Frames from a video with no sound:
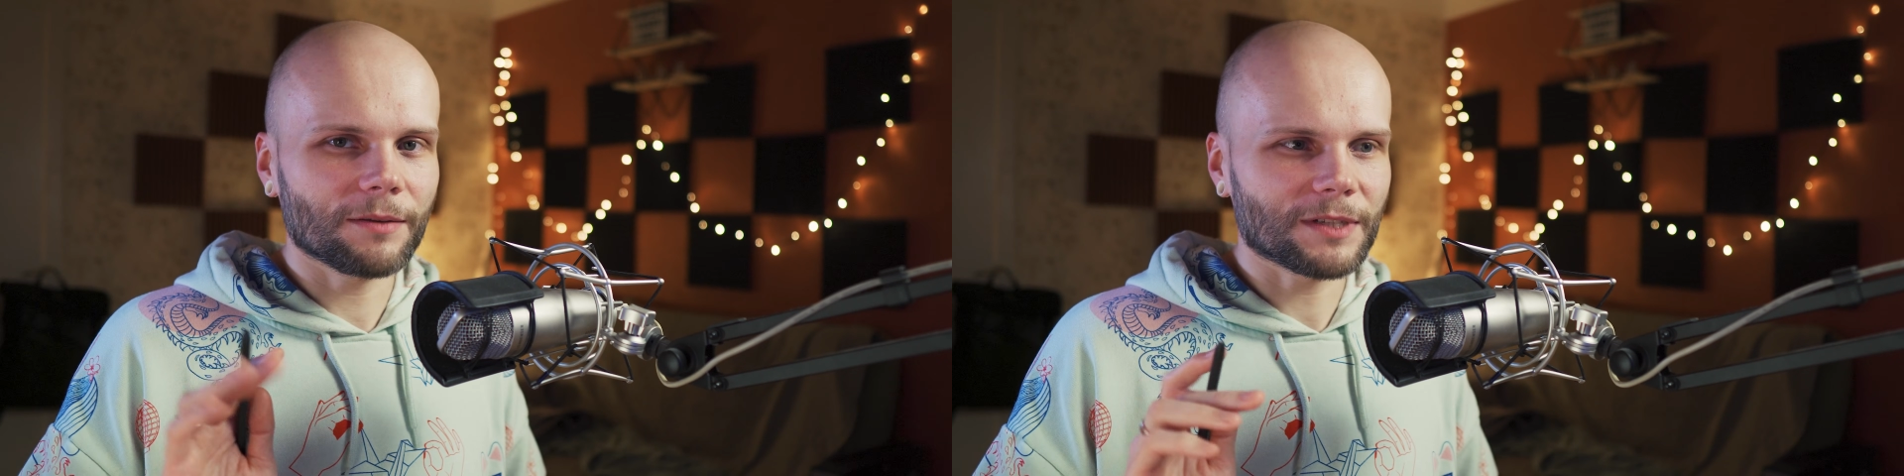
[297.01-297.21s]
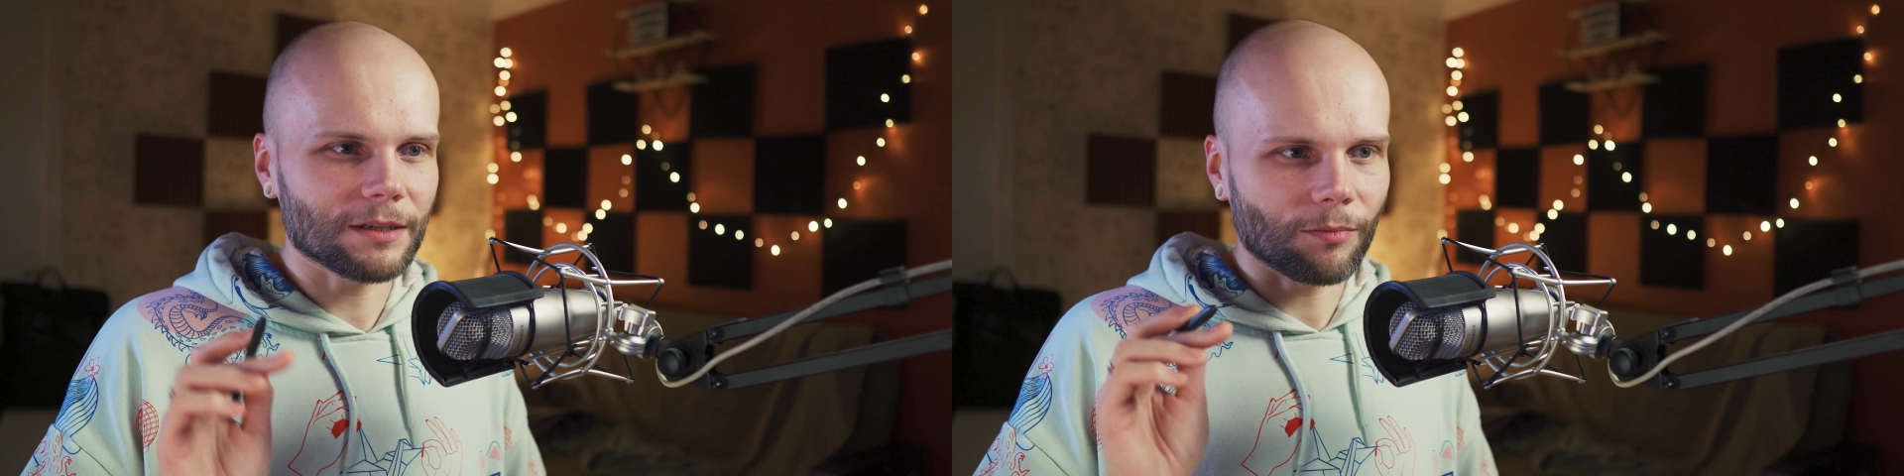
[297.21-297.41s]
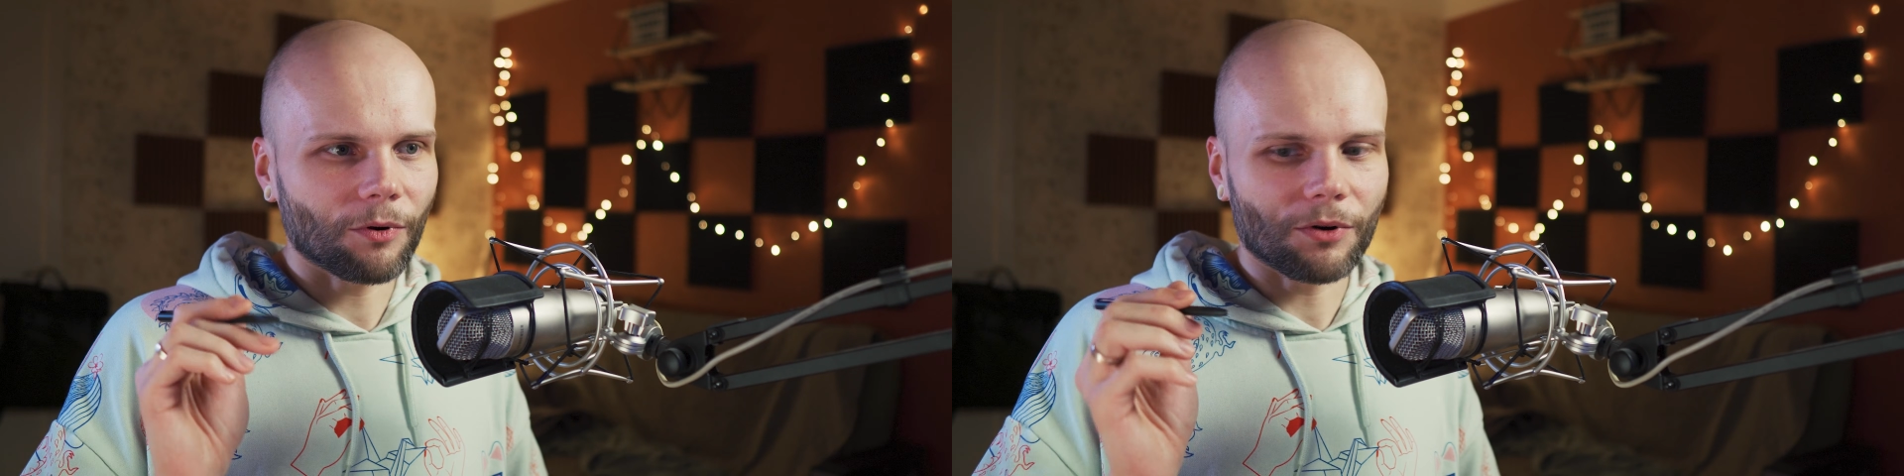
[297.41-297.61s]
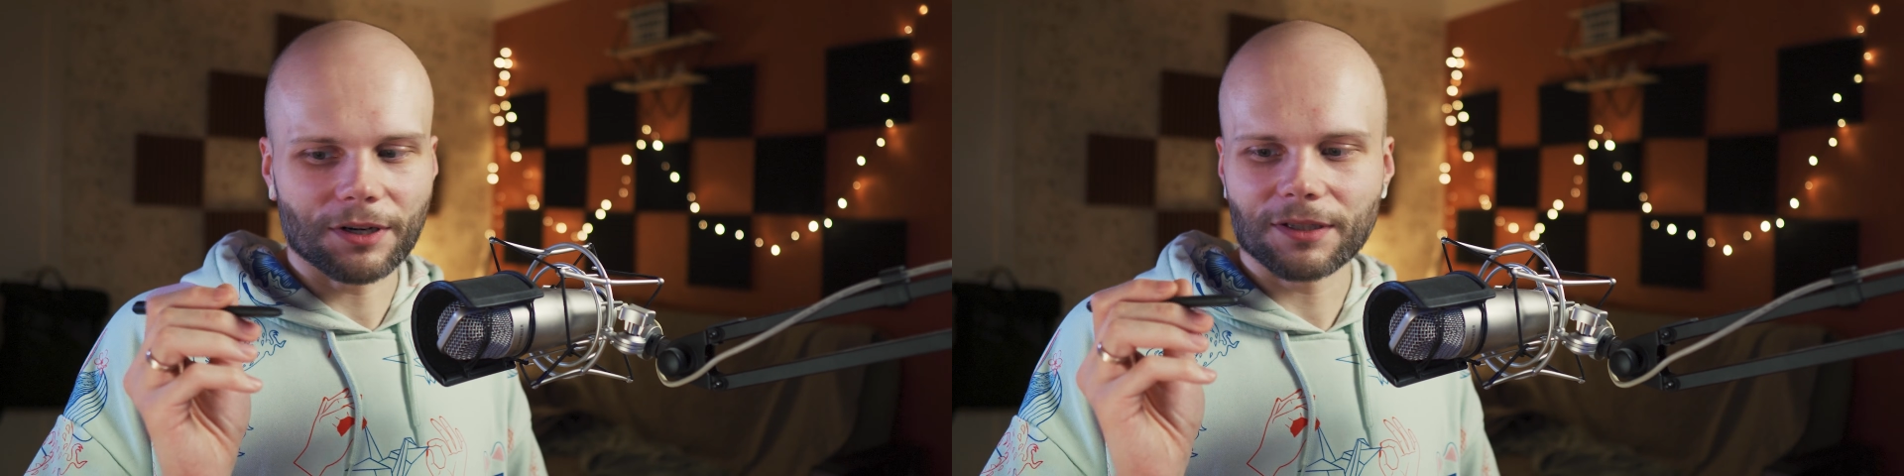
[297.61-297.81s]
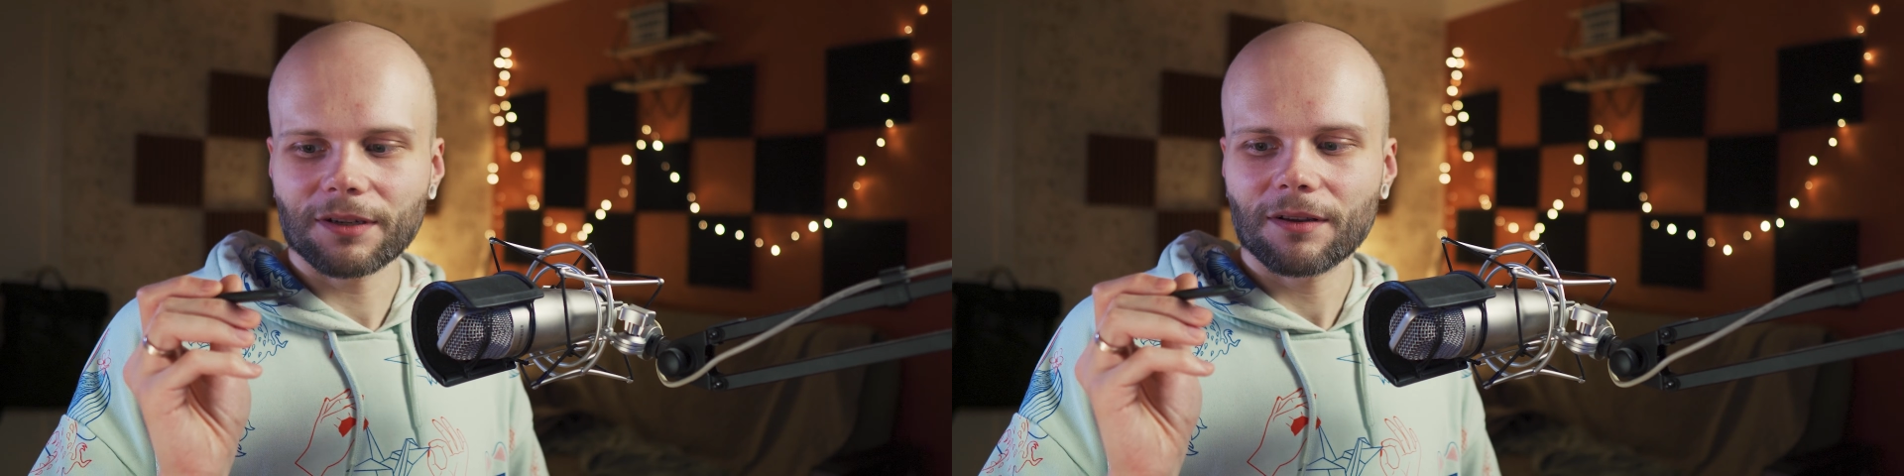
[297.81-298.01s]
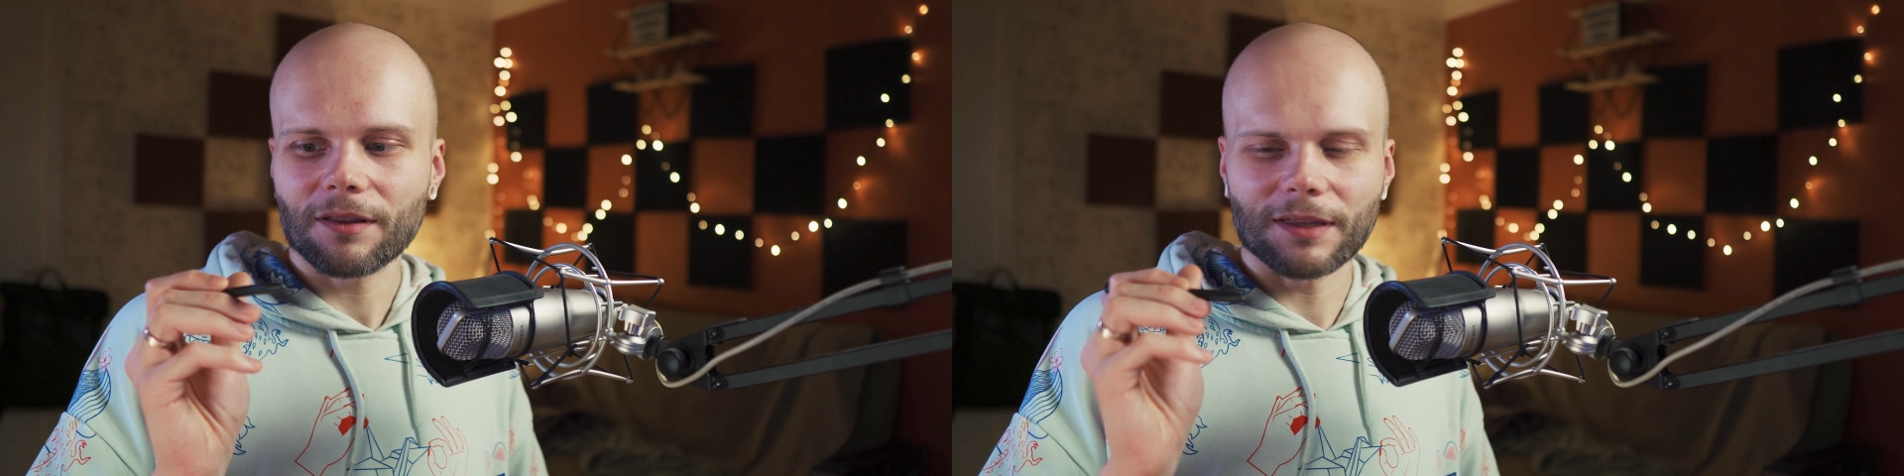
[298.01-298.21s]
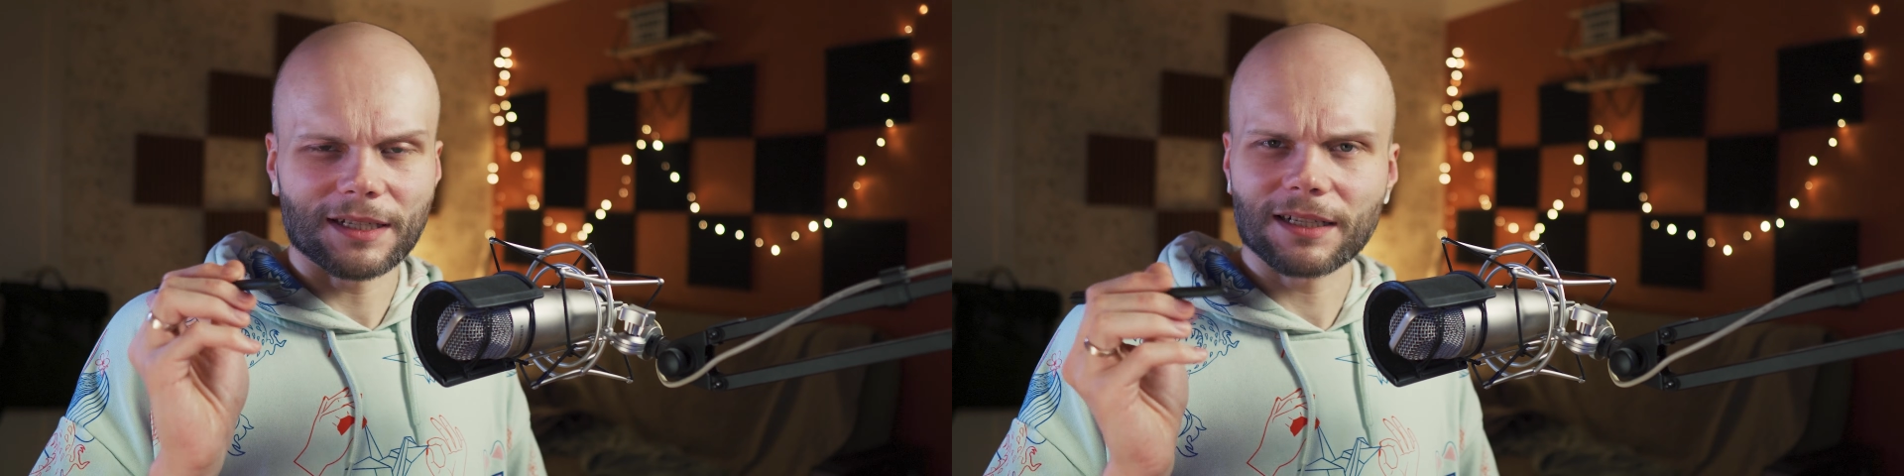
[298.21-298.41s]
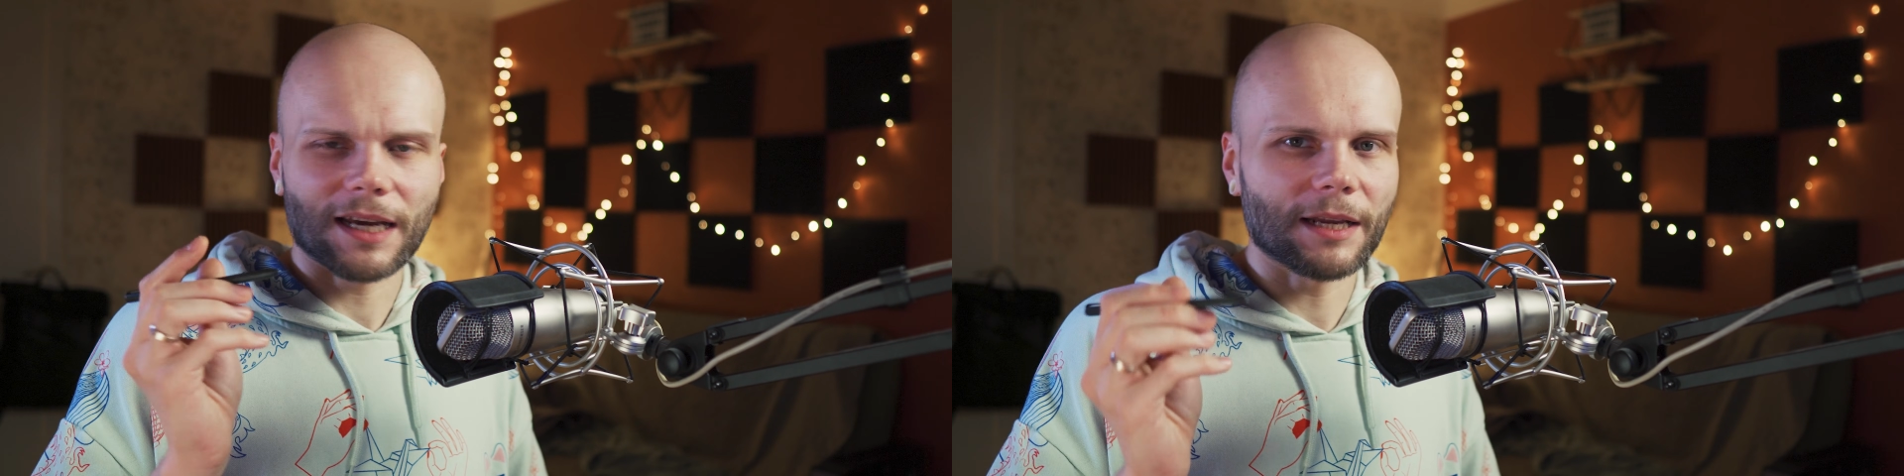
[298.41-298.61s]
support the
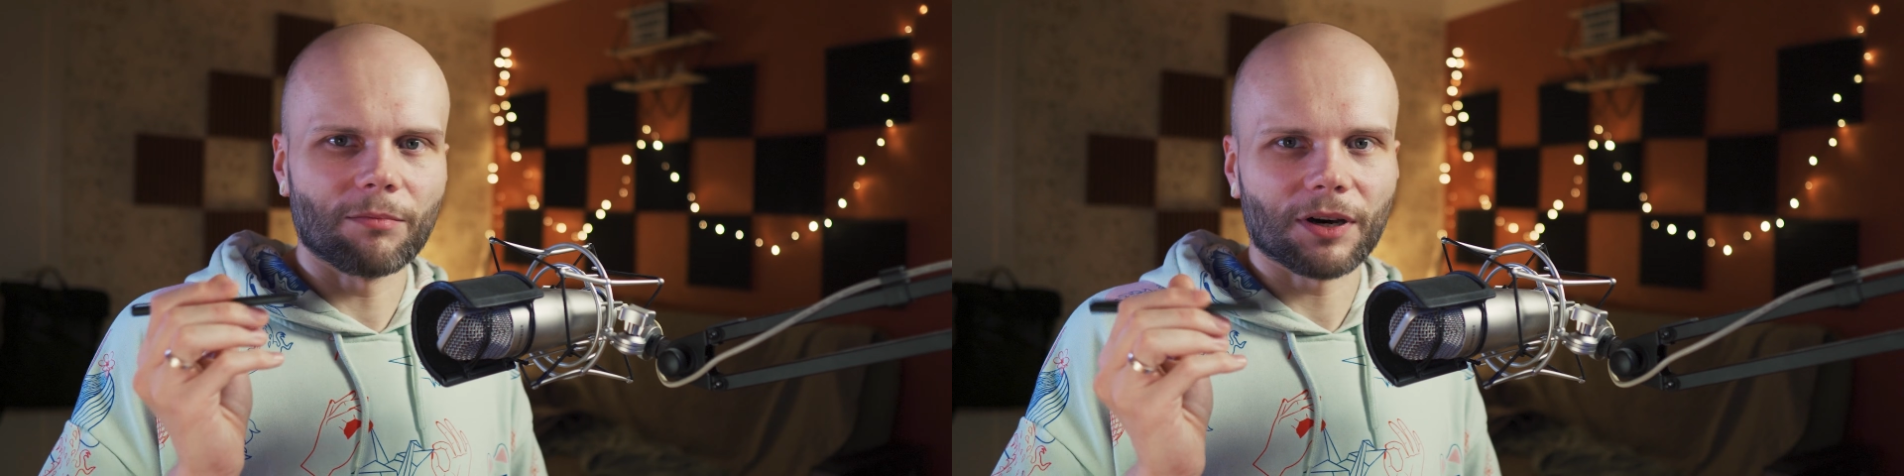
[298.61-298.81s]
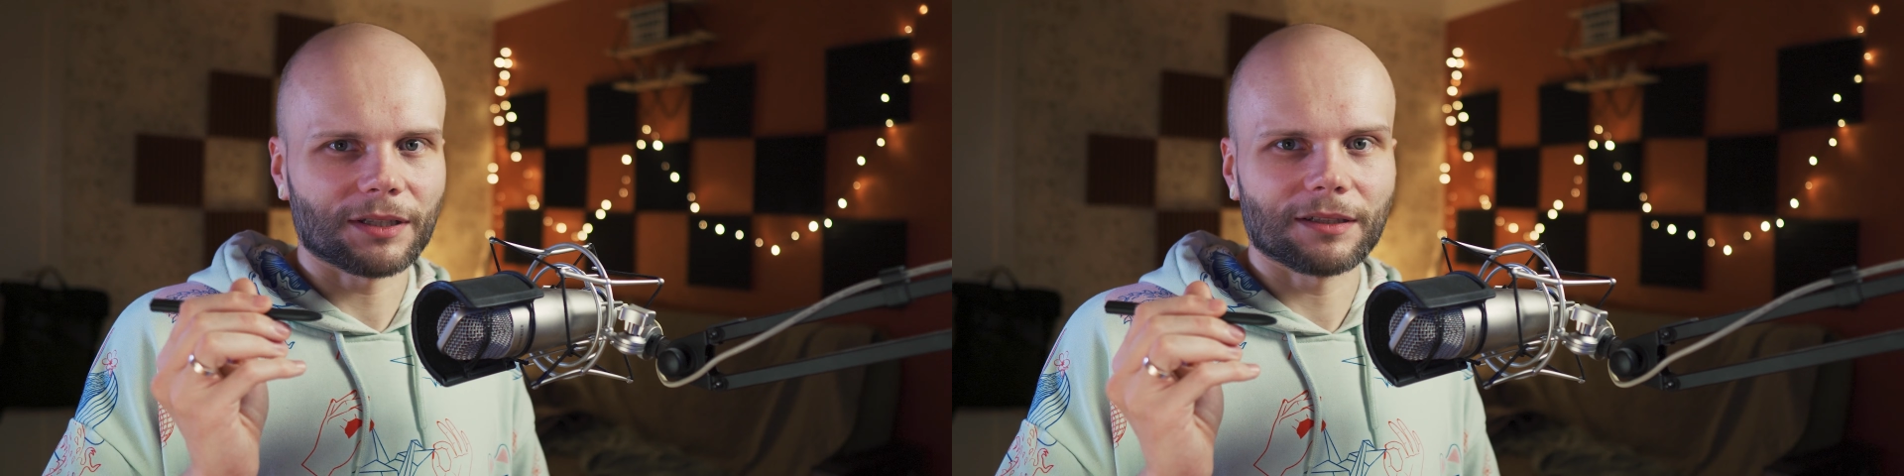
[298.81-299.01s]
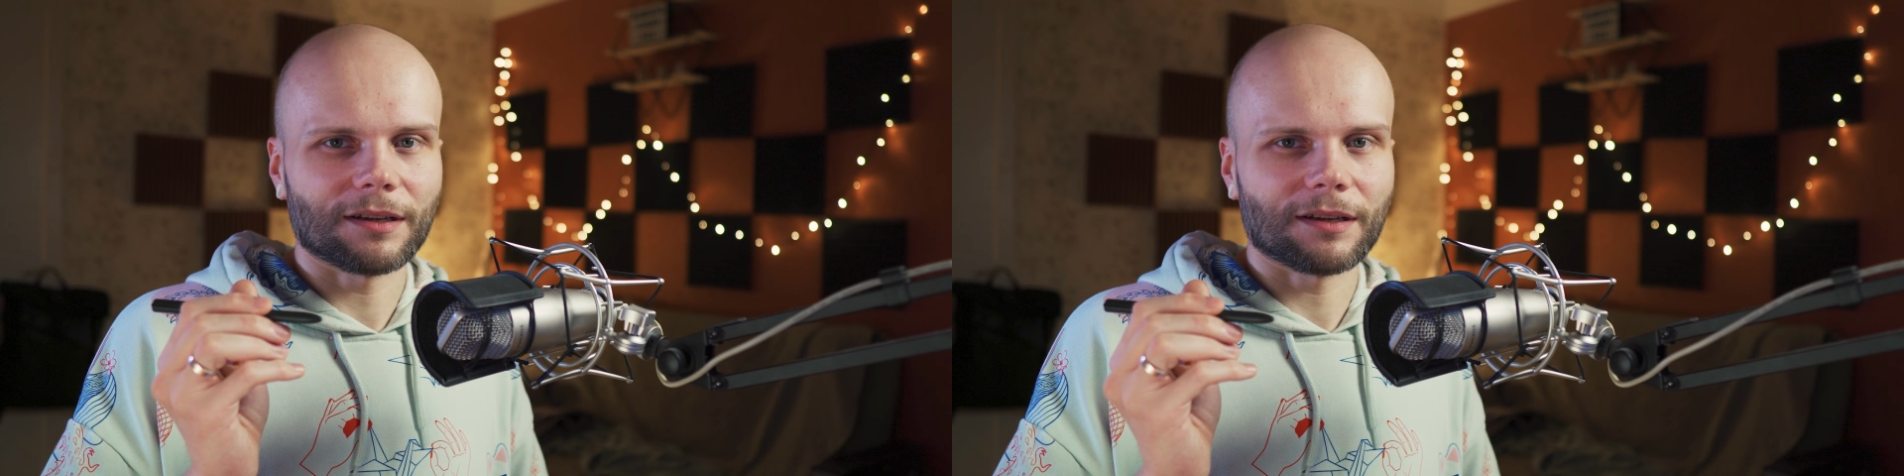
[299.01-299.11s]
side button.